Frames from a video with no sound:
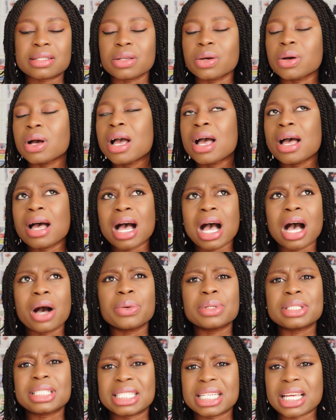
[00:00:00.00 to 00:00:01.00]
So I
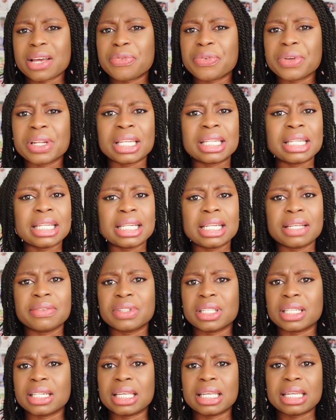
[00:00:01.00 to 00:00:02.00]
would definitely
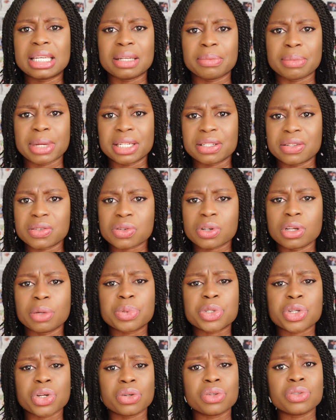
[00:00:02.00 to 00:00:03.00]
leave the link in my
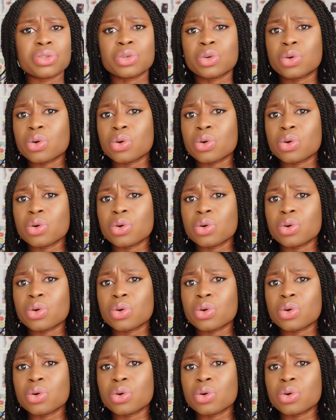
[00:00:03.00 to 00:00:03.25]
description.